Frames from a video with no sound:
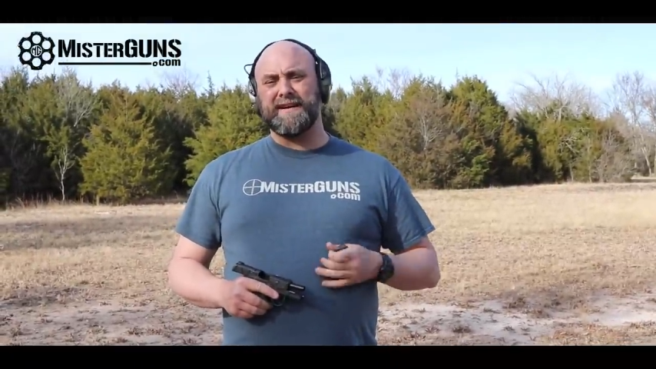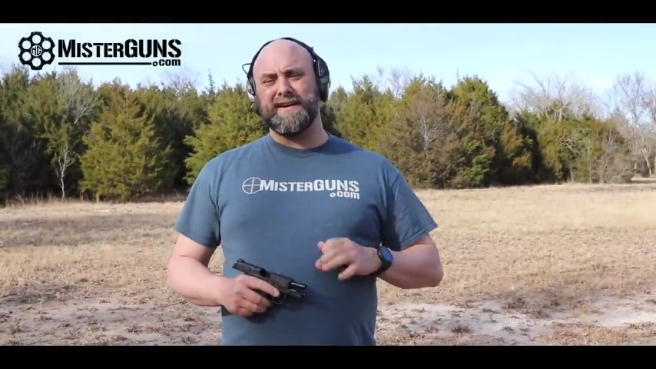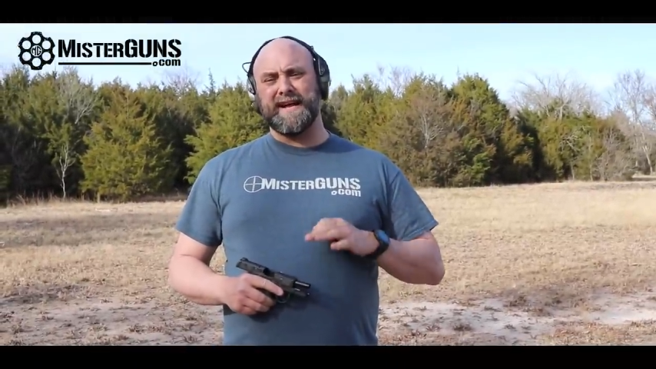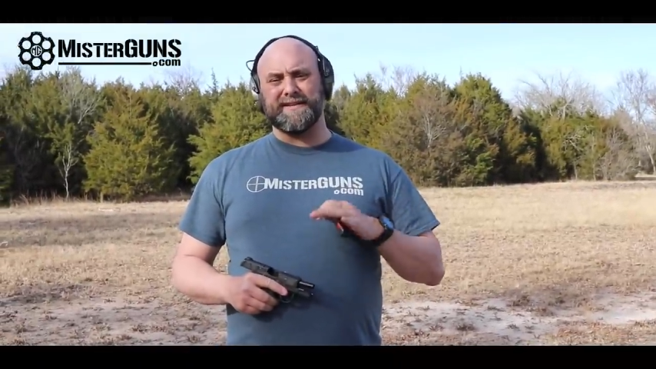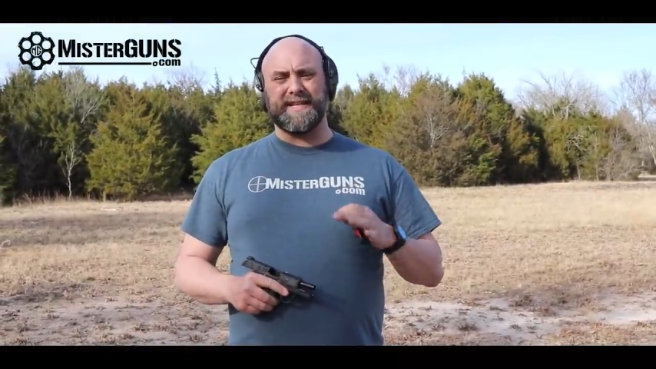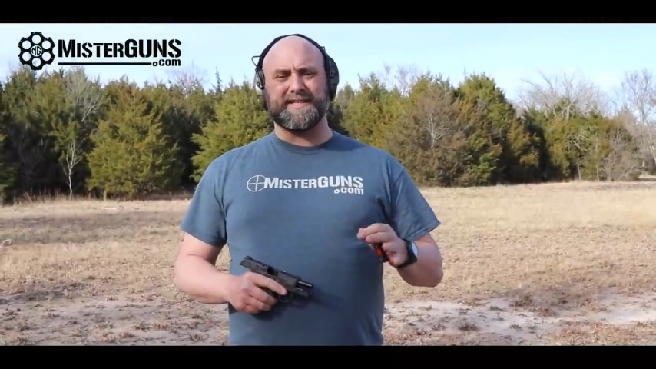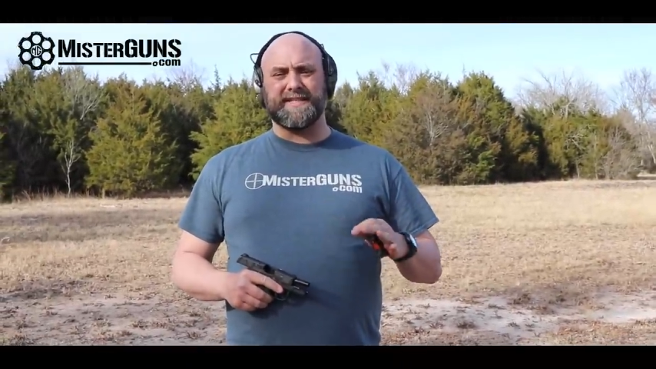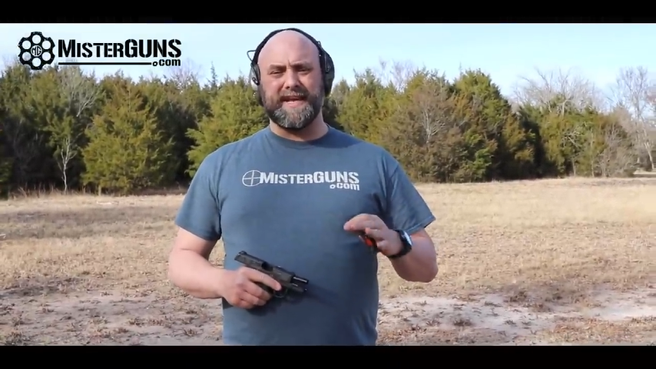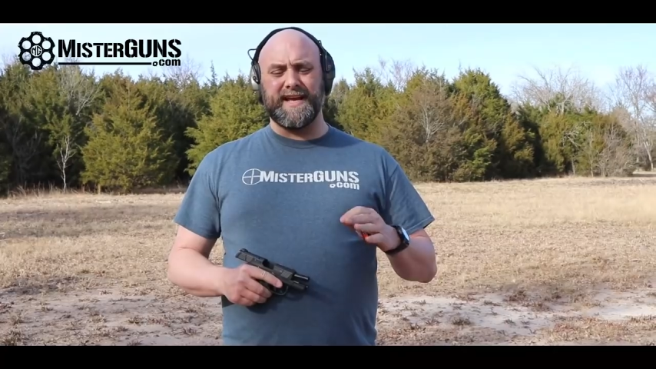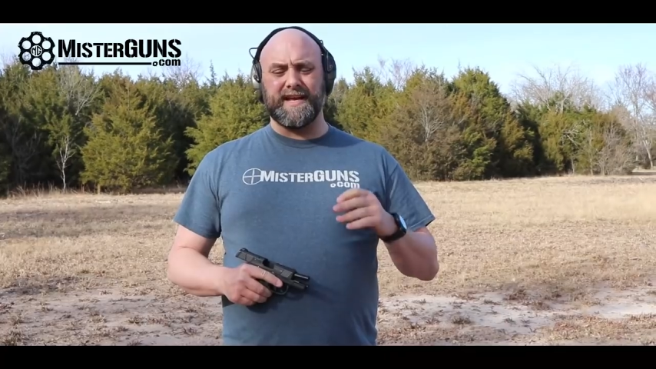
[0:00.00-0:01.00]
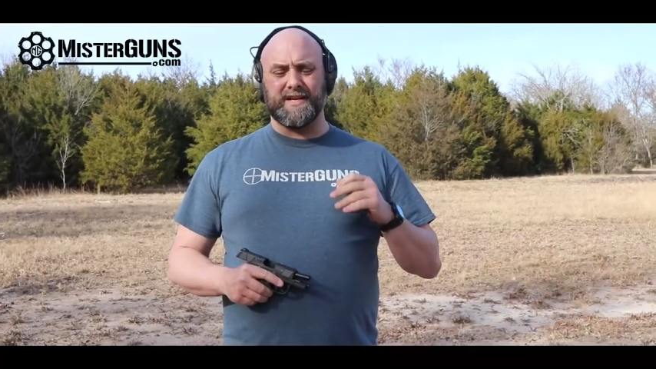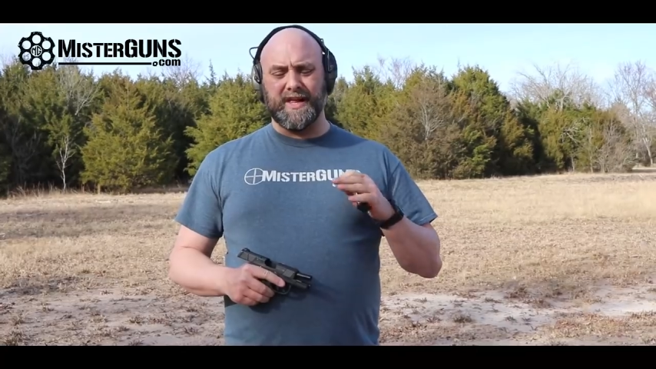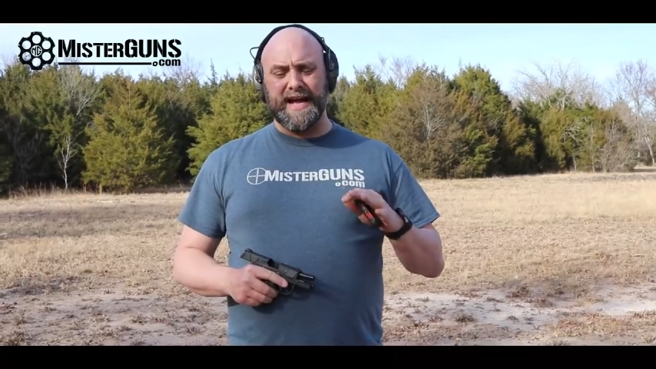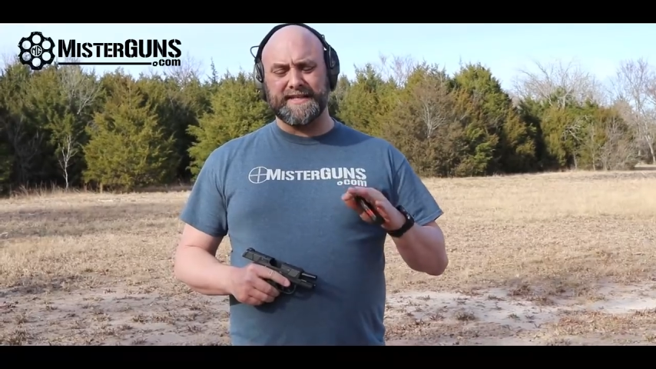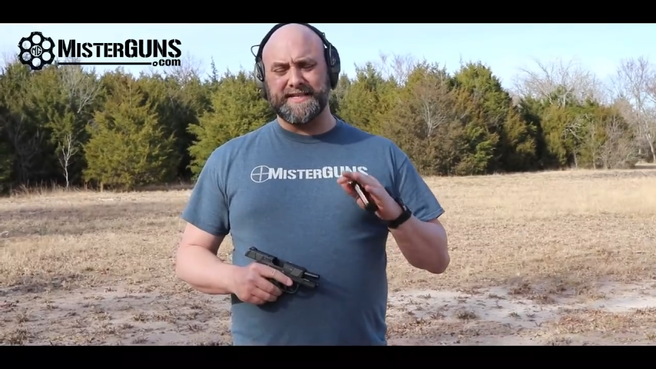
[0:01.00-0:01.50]
Here in L T C
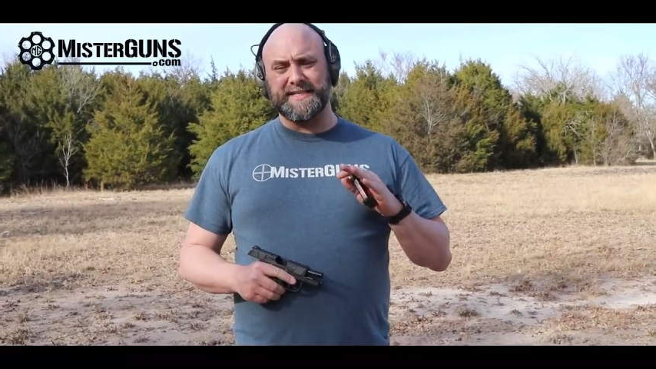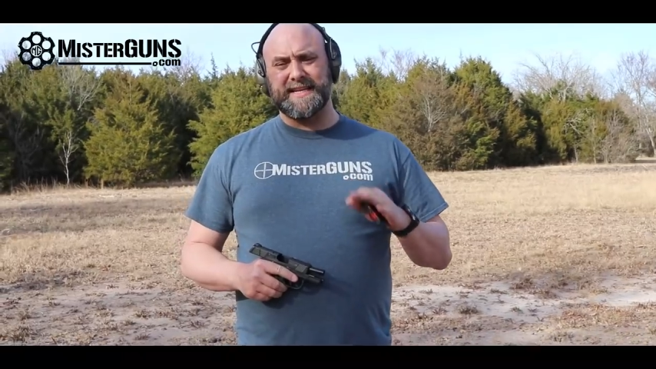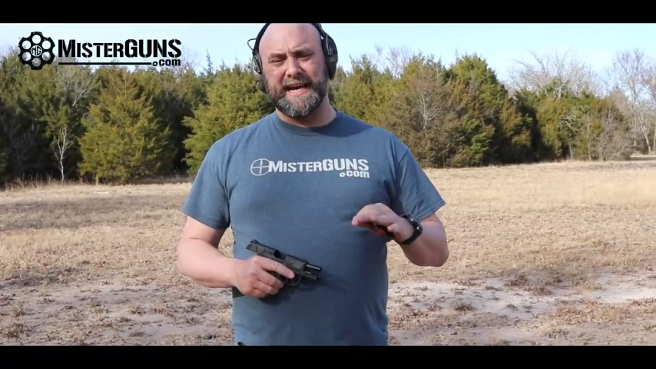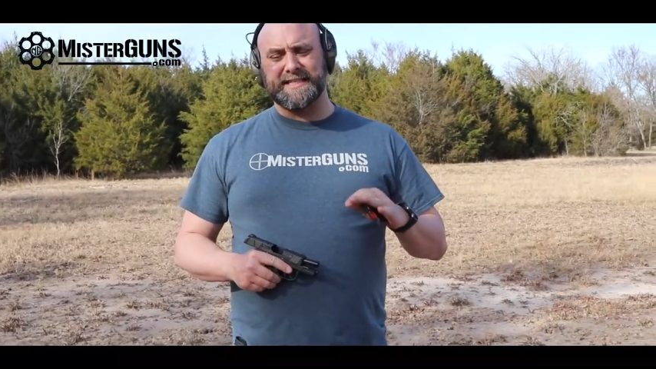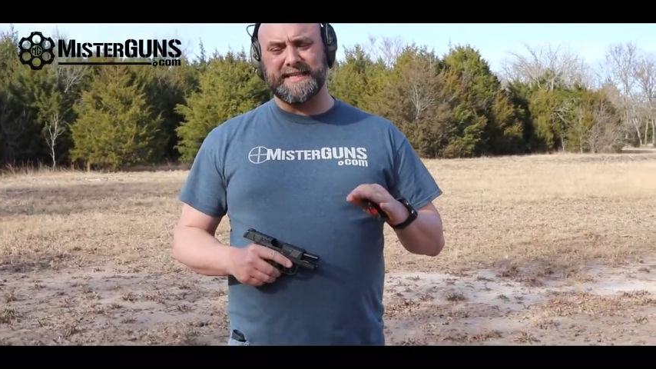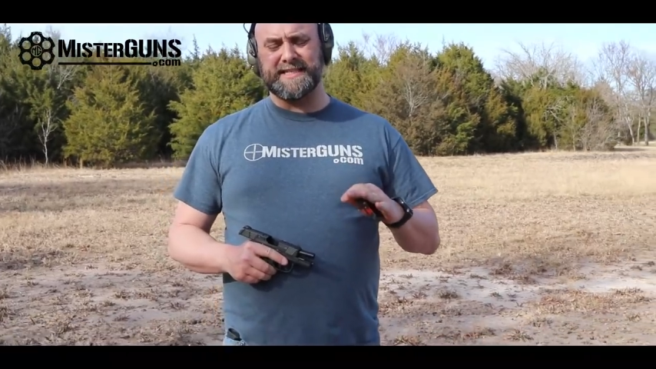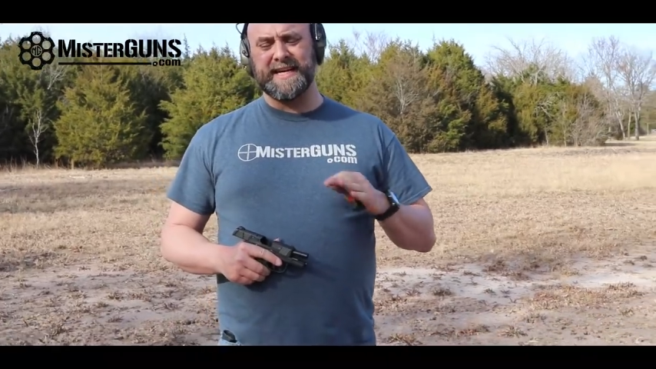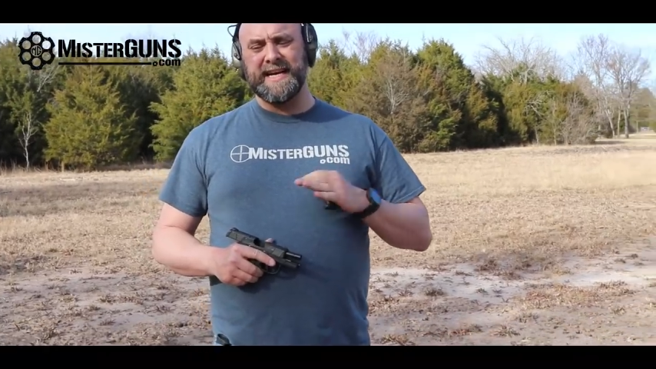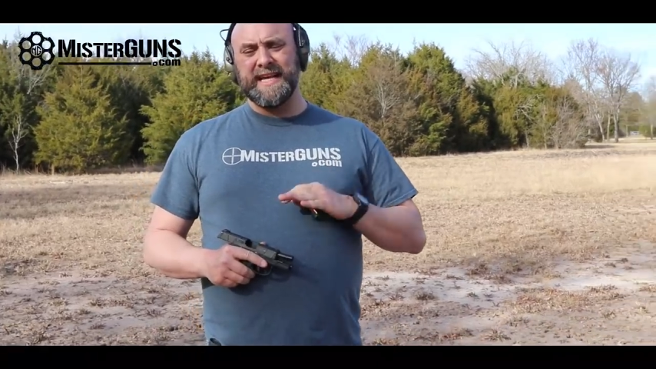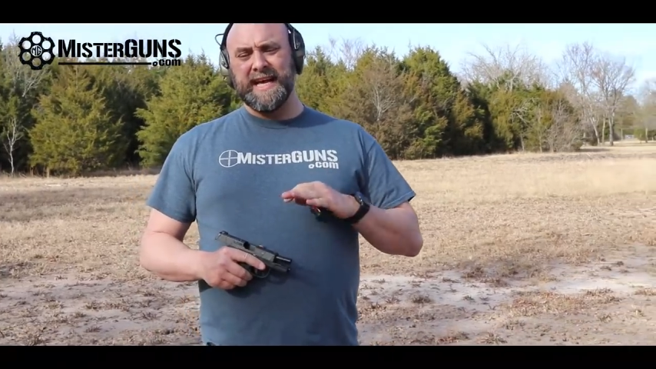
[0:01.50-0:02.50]
class in Texas,